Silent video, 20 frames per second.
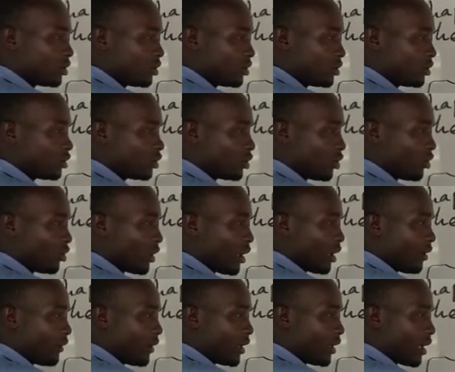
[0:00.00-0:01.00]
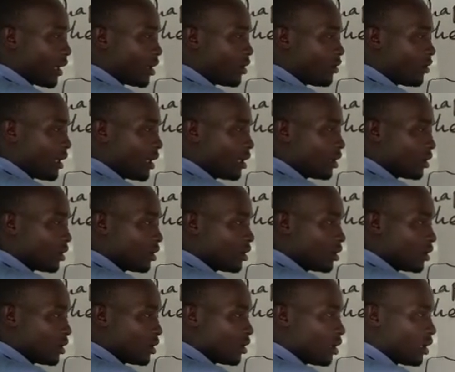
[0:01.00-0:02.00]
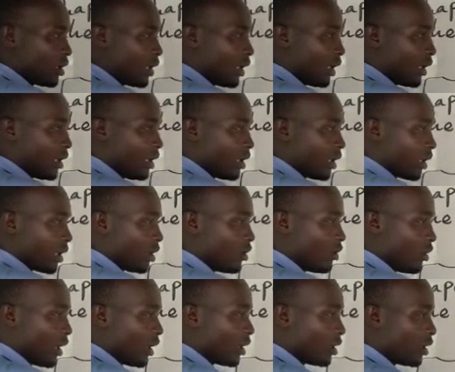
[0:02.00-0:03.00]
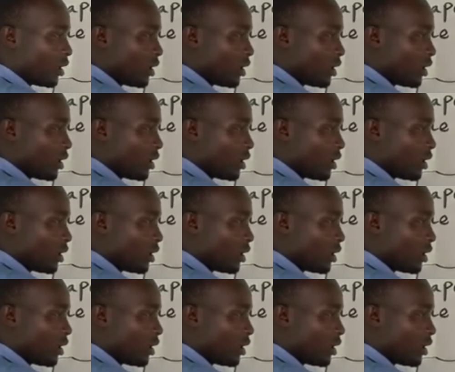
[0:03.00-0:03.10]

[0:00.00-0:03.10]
So we have irregular and regular.